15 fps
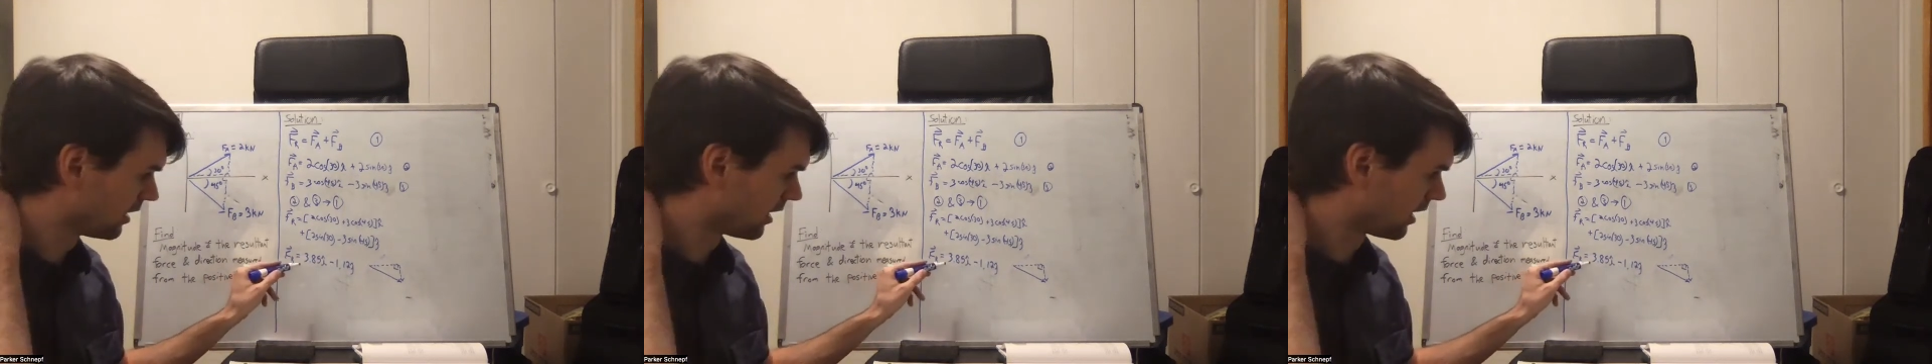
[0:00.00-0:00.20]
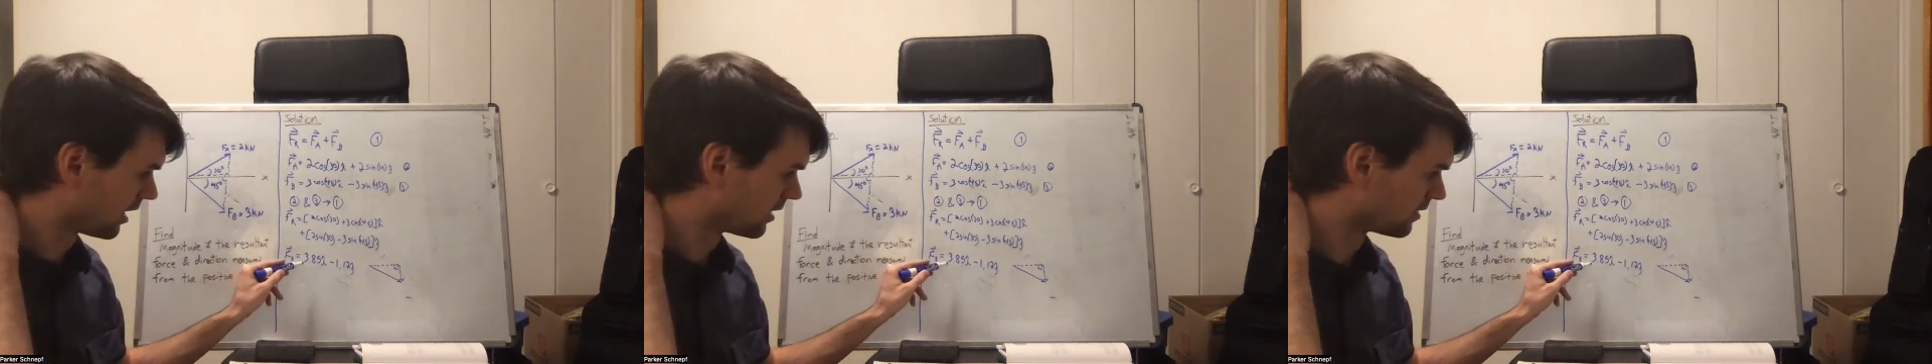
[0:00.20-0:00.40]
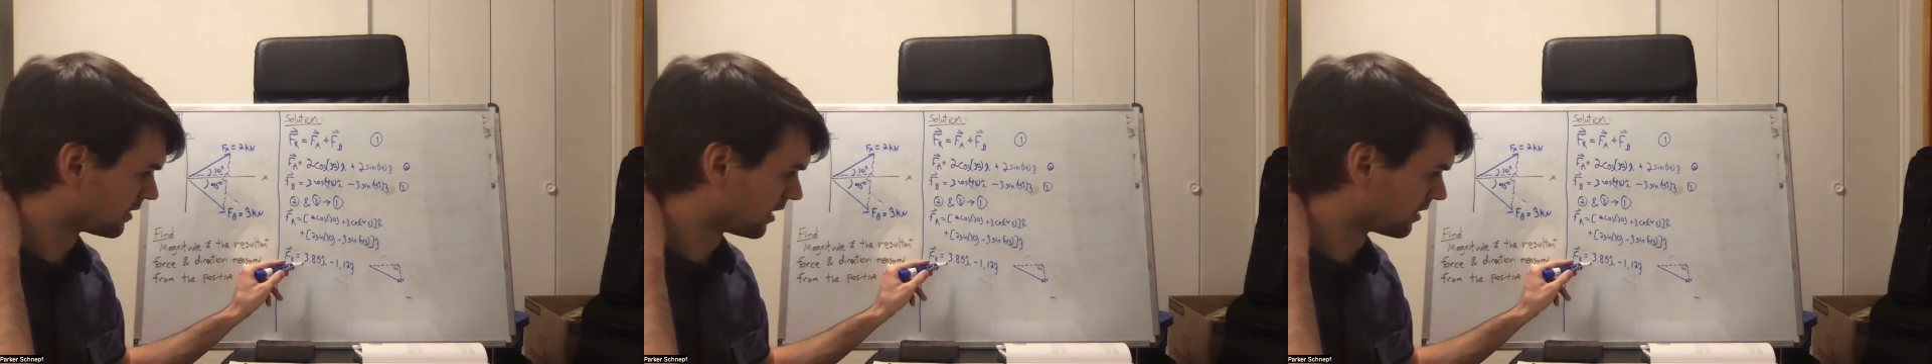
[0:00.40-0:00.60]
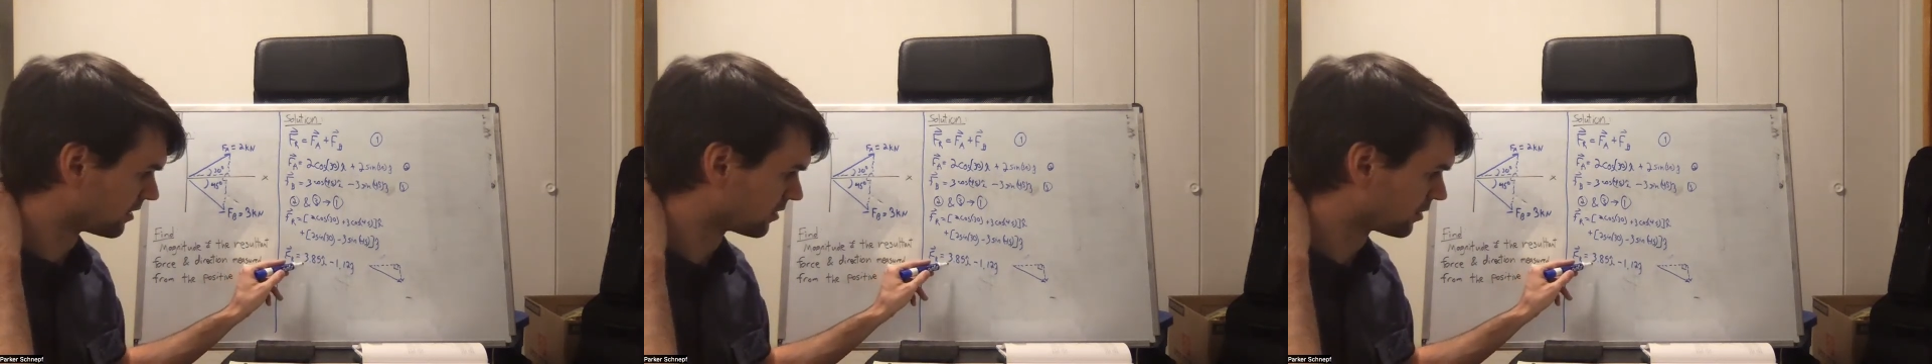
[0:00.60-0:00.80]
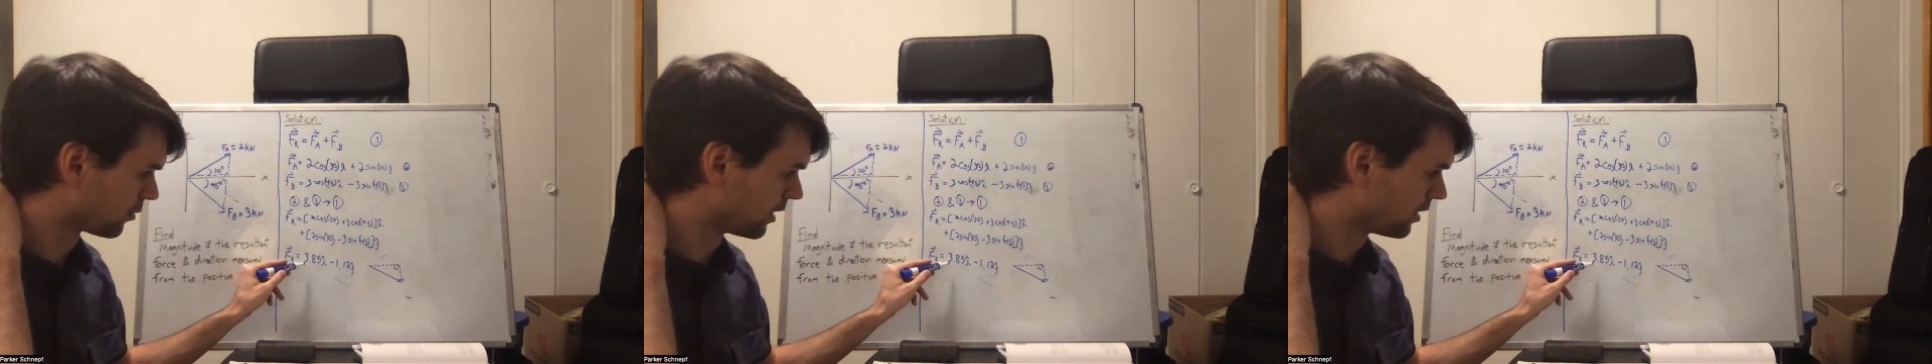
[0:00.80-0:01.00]
and take the
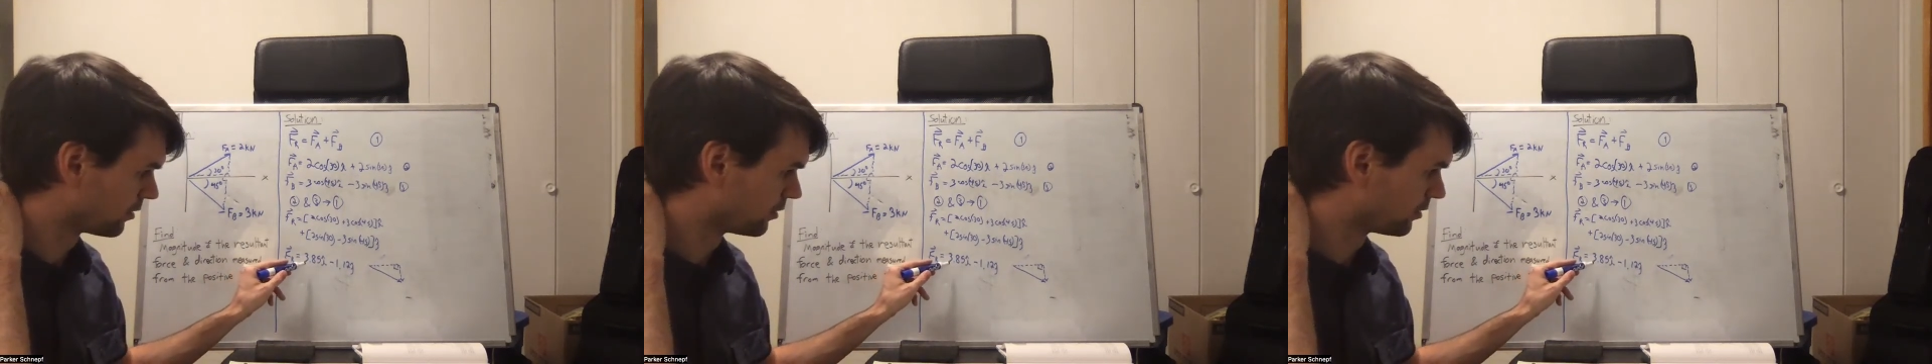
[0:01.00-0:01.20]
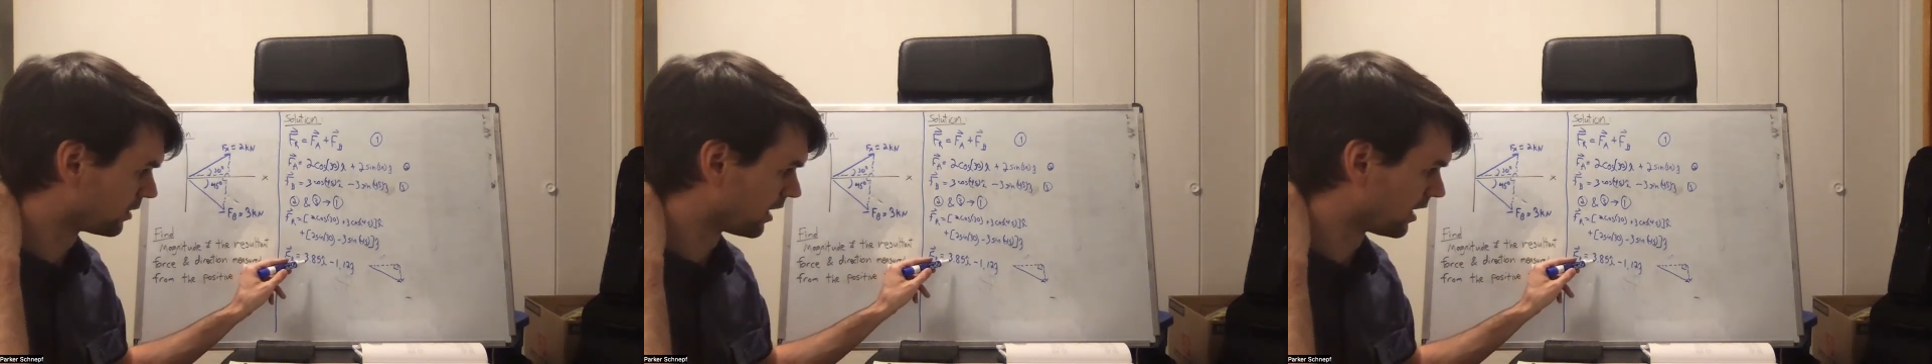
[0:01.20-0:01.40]
square root